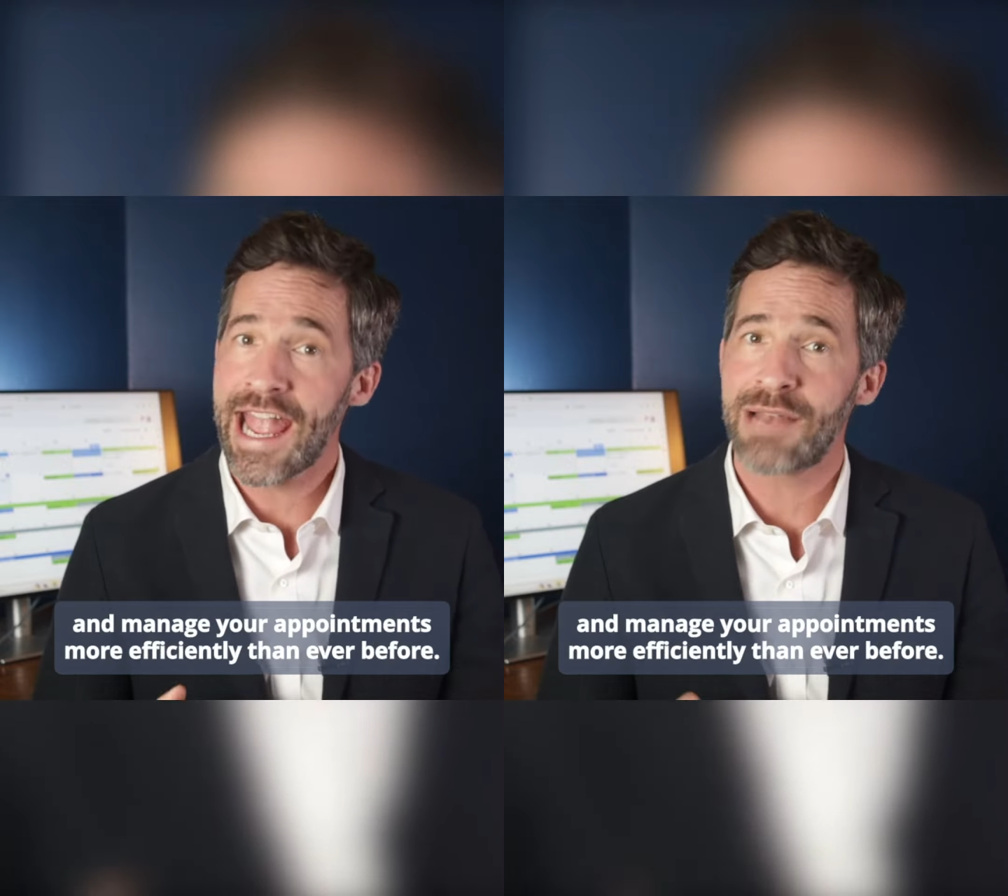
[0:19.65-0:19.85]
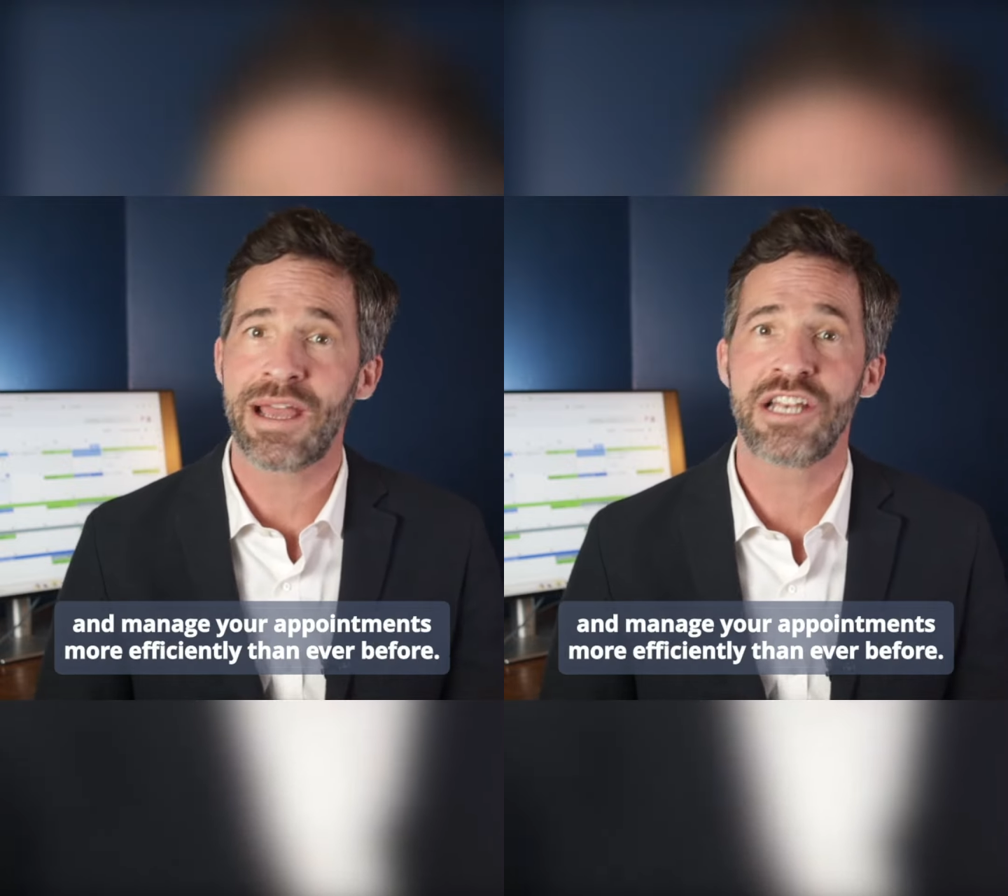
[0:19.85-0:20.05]

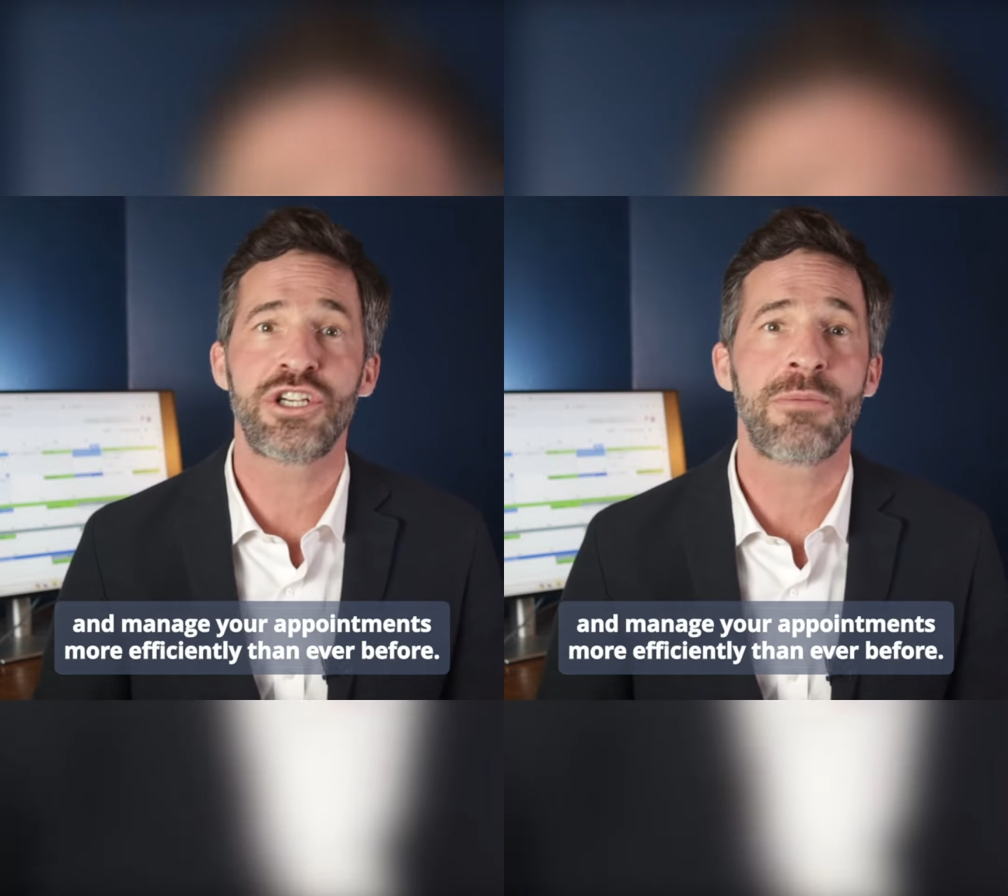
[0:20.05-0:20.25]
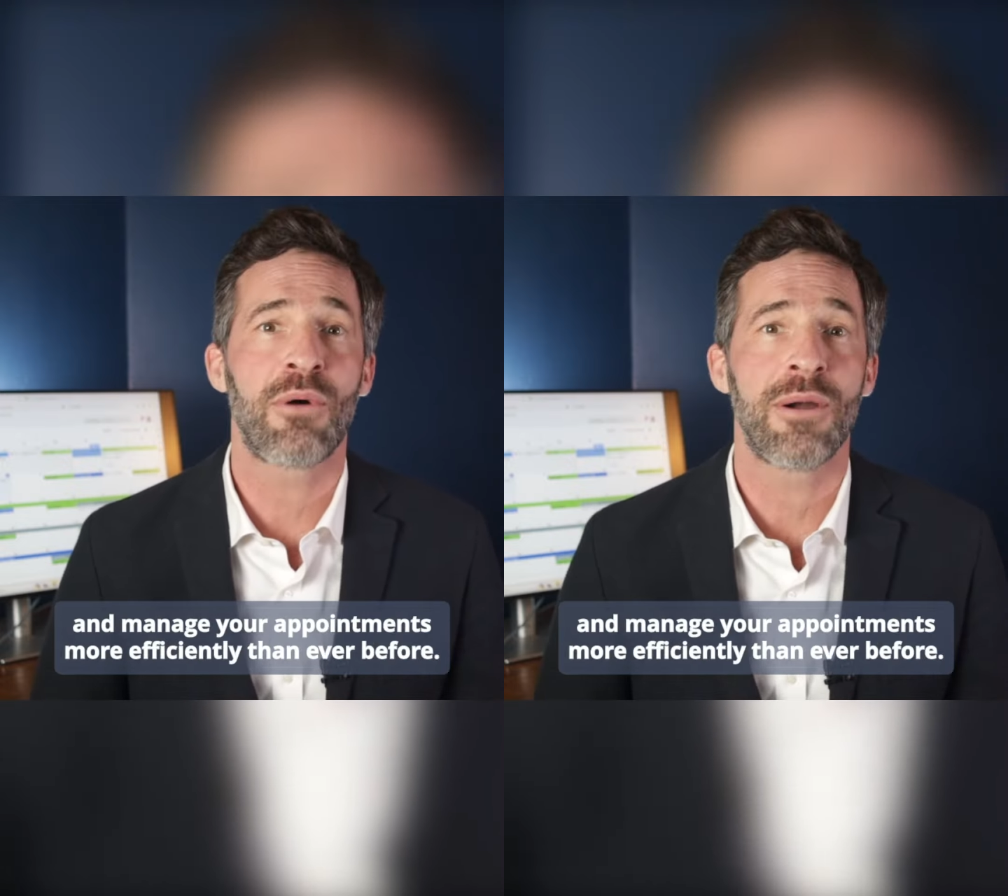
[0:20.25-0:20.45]
and
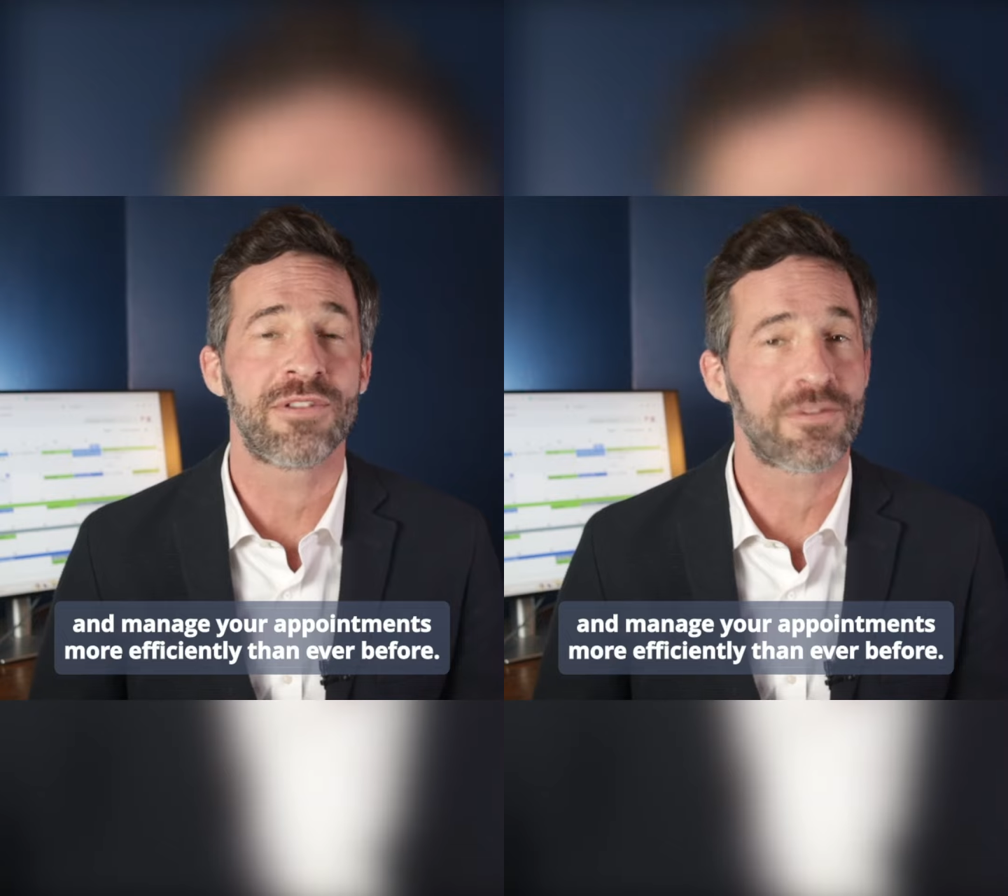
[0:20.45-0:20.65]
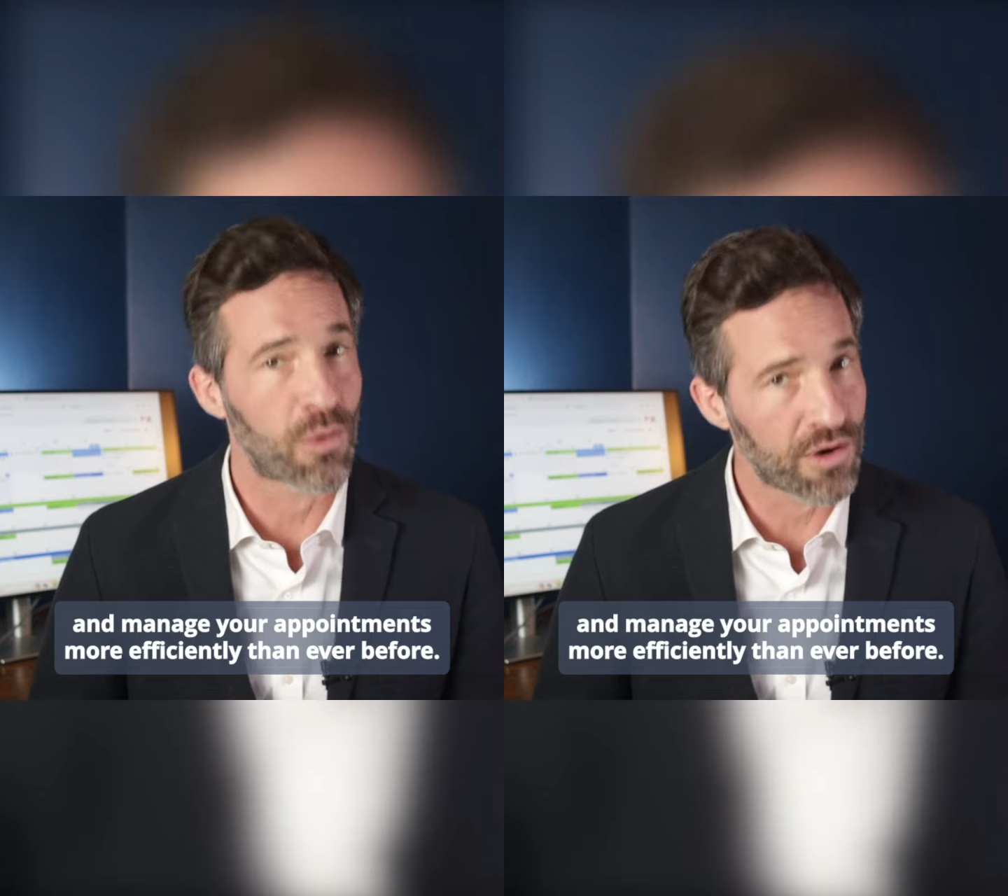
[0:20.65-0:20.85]
manage your
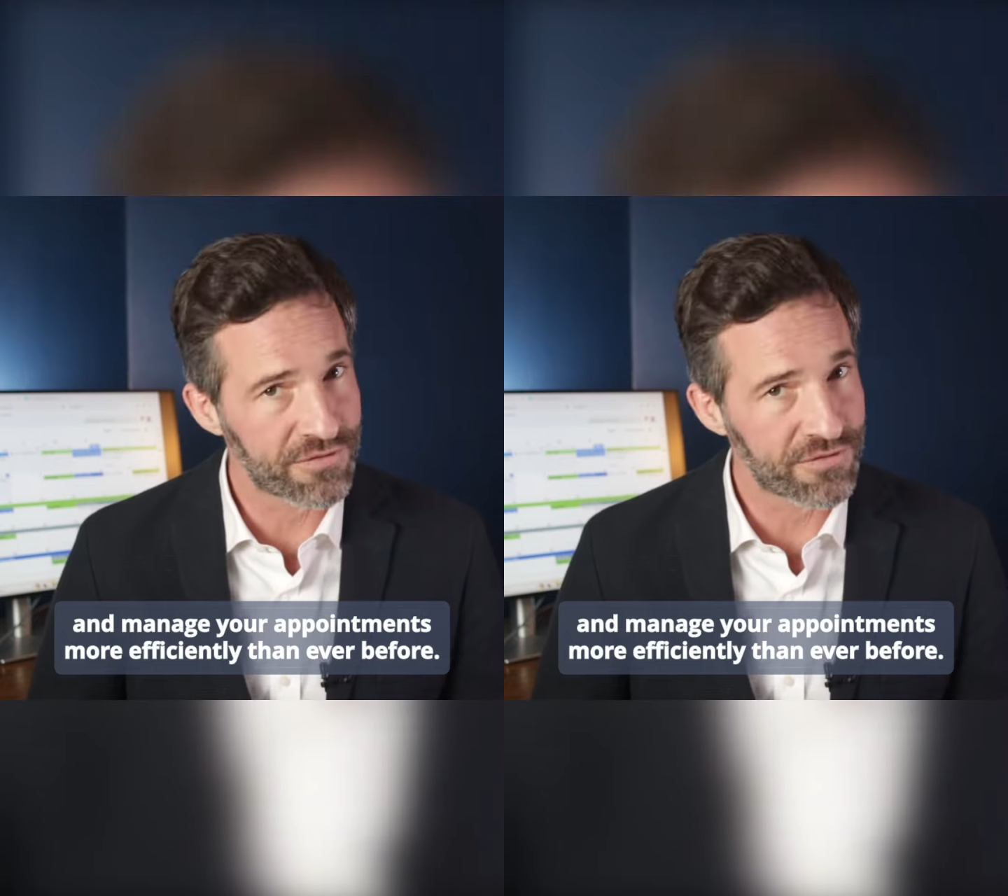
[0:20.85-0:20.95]
appointments more